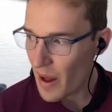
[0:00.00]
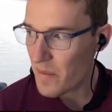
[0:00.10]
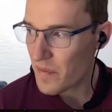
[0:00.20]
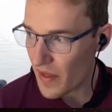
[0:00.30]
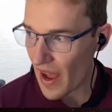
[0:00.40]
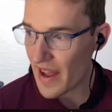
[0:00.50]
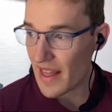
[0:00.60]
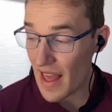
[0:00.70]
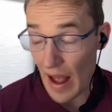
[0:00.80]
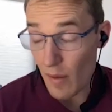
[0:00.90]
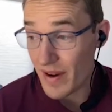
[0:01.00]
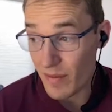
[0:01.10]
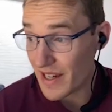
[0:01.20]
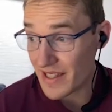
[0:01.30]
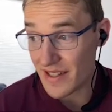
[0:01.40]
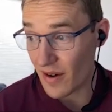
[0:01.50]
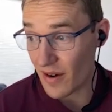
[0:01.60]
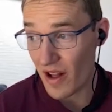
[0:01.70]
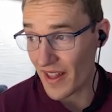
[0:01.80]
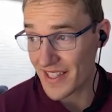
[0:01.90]
I, yeah when, when it's done well that's
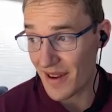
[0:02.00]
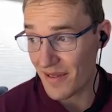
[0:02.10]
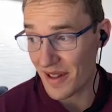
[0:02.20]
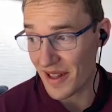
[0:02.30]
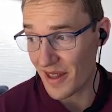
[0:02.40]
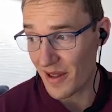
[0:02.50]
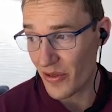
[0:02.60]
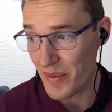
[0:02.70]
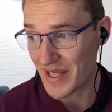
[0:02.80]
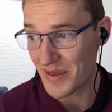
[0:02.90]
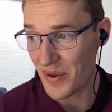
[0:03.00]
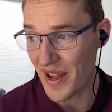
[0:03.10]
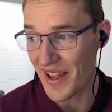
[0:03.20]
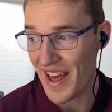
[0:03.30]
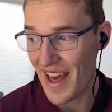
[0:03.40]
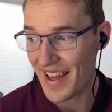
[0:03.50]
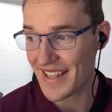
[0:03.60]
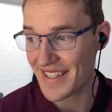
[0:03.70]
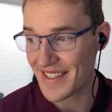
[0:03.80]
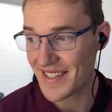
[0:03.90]
definitely the the best way I guess
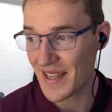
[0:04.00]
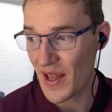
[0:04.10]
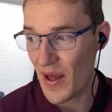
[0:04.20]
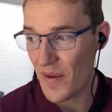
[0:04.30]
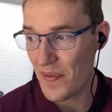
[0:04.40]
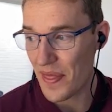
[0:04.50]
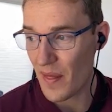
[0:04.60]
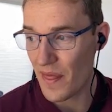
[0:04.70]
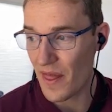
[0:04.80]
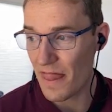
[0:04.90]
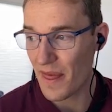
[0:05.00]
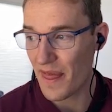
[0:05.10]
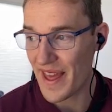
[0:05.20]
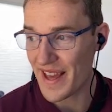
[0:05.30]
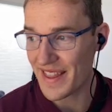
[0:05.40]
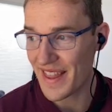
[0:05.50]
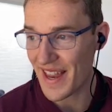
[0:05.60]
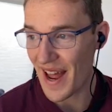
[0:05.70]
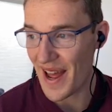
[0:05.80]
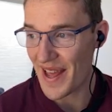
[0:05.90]
it's the the thing
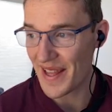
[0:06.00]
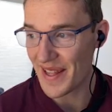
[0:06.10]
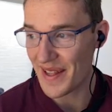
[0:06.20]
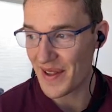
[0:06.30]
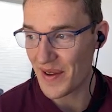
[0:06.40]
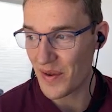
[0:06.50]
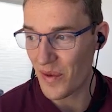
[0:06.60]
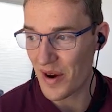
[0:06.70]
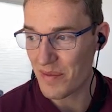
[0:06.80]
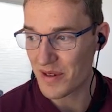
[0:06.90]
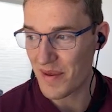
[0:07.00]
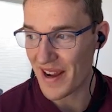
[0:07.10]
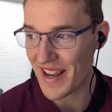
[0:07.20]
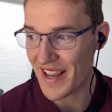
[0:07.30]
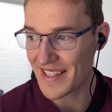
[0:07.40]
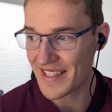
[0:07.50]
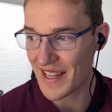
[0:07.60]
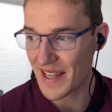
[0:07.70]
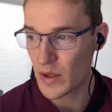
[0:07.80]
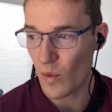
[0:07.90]
that I want to push back against
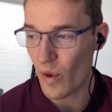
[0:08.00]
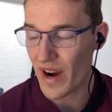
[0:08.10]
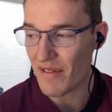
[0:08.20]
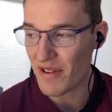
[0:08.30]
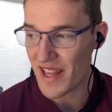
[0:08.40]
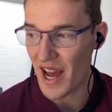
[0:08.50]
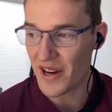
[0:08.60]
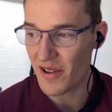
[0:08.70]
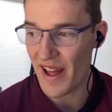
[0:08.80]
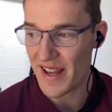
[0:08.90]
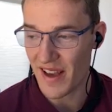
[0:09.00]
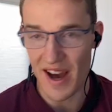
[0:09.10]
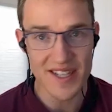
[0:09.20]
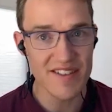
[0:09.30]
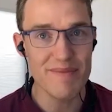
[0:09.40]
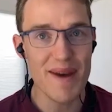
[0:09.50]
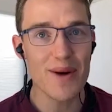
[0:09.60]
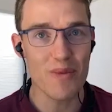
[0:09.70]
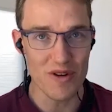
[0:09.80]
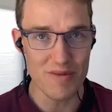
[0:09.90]
is whatever the underlying cause of
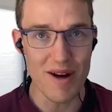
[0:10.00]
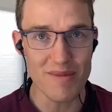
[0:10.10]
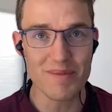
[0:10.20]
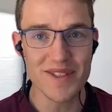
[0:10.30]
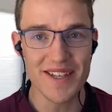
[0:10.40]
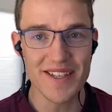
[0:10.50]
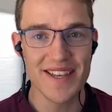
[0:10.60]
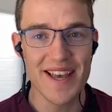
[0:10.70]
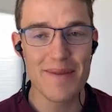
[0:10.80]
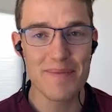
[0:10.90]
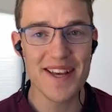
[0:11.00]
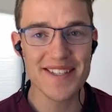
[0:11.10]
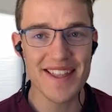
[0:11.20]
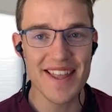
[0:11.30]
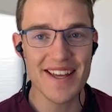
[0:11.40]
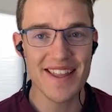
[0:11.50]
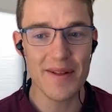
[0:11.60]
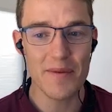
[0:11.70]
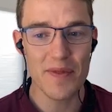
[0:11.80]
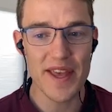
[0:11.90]
bad word problems is, because I think
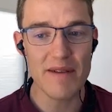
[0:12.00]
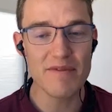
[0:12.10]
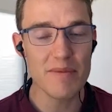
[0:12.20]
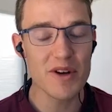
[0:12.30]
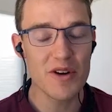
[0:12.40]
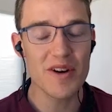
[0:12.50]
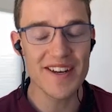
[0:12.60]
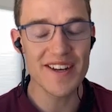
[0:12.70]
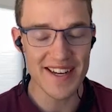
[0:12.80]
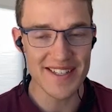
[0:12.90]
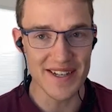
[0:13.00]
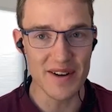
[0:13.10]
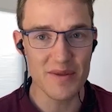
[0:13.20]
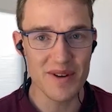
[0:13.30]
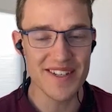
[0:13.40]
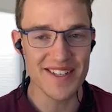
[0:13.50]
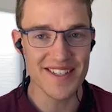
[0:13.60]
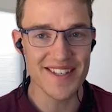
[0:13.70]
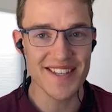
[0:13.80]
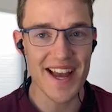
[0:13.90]
they come from a good intention, which is
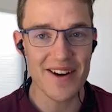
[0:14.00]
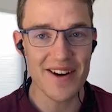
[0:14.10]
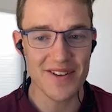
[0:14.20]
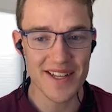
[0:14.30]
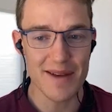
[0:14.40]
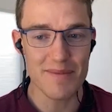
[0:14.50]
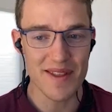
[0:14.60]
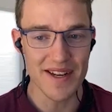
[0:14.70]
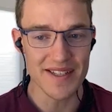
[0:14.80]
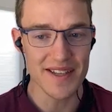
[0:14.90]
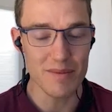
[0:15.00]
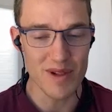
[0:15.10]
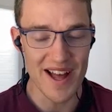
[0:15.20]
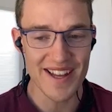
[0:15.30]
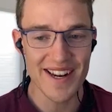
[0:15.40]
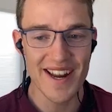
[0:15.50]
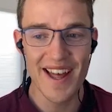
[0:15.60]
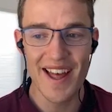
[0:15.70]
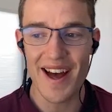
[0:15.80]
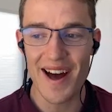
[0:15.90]
a desire right. to keep things applied.
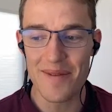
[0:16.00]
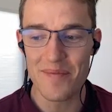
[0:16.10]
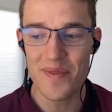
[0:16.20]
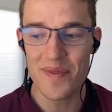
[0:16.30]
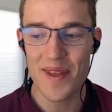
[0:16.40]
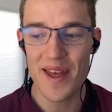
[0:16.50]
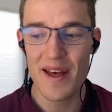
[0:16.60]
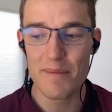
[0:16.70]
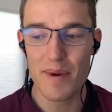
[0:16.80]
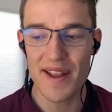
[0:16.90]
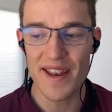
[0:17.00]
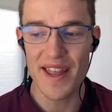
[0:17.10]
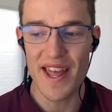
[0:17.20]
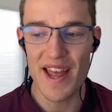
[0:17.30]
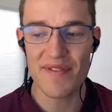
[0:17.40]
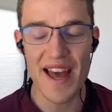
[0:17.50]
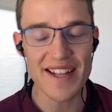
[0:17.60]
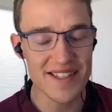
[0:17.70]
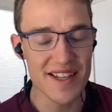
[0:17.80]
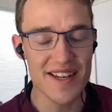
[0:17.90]
Um, but if that's
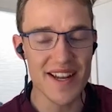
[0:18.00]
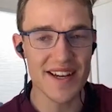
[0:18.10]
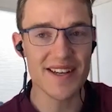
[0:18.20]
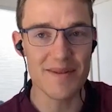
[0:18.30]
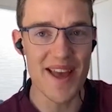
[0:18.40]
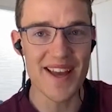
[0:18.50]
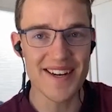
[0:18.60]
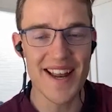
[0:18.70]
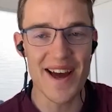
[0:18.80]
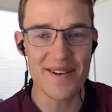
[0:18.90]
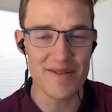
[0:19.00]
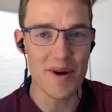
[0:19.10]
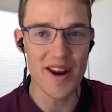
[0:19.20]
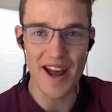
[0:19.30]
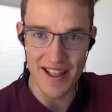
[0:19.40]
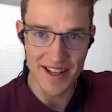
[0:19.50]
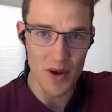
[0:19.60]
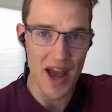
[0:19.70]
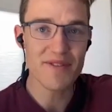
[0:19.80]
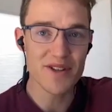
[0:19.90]
the dictum handed down from on high, like you
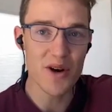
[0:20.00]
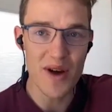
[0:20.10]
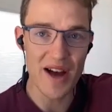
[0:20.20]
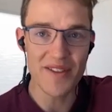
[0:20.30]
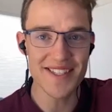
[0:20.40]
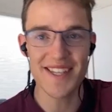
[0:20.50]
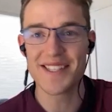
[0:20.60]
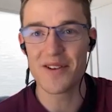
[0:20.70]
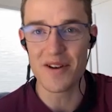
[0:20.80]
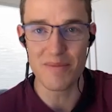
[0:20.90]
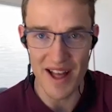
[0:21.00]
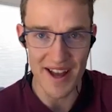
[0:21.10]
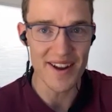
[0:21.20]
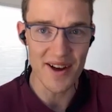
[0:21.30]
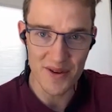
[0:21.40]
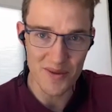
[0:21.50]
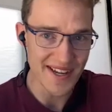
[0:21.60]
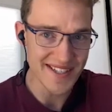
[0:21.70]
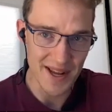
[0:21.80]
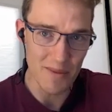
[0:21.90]
have to show how these things are applied, otherwise,
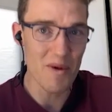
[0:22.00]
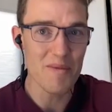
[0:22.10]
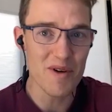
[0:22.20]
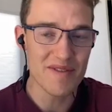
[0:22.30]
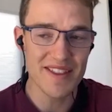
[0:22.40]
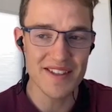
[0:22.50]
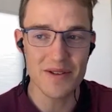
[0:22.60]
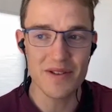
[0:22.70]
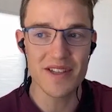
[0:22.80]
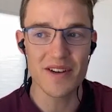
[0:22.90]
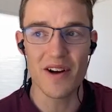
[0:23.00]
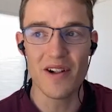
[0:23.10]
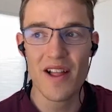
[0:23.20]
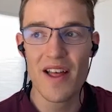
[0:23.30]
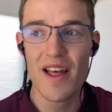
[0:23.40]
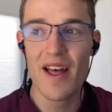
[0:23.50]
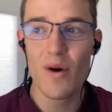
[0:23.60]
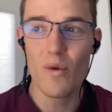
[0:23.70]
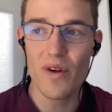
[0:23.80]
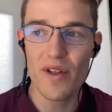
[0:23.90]
like it won't motivate the students at all.
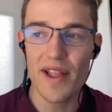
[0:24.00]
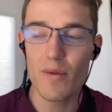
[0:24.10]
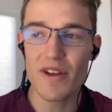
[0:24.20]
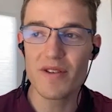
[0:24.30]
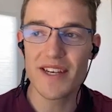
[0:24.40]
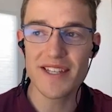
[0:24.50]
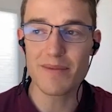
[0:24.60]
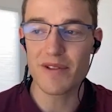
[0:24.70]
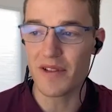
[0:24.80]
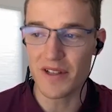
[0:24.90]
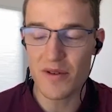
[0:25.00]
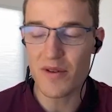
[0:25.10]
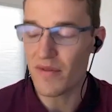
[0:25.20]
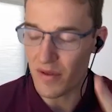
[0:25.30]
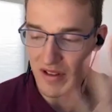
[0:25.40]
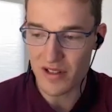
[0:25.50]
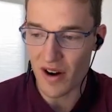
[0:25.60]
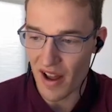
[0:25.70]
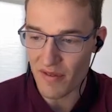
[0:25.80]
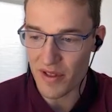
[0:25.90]
Like what you say is absolutely true. If you can
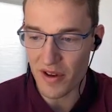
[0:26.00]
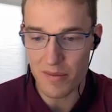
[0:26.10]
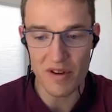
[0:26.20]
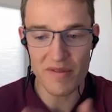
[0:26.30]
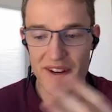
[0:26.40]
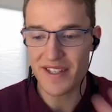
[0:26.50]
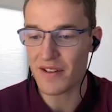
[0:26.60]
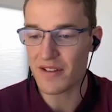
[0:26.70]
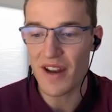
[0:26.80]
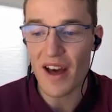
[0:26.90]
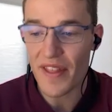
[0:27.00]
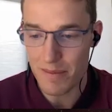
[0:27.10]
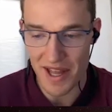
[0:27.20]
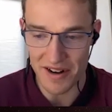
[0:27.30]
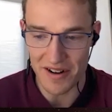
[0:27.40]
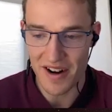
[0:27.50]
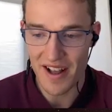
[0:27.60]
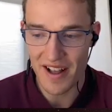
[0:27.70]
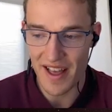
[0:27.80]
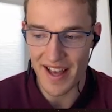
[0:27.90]
start off with a good motivation, there's nothing better
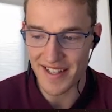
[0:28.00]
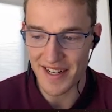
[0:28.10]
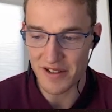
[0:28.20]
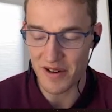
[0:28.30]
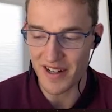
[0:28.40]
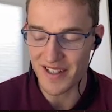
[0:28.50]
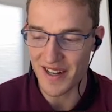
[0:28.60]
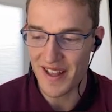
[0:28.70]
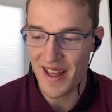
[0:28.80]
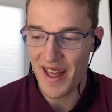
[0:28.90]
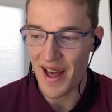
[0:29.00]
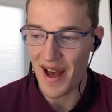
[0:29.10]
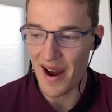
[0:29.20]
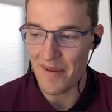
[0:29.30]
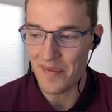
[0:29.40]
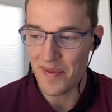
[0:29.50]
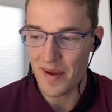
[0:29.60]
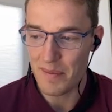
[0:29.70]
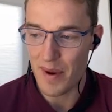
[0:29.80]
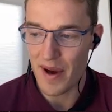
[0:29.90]
as an introduction. Um,
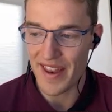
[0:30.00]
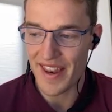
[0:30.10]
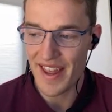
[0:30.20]
but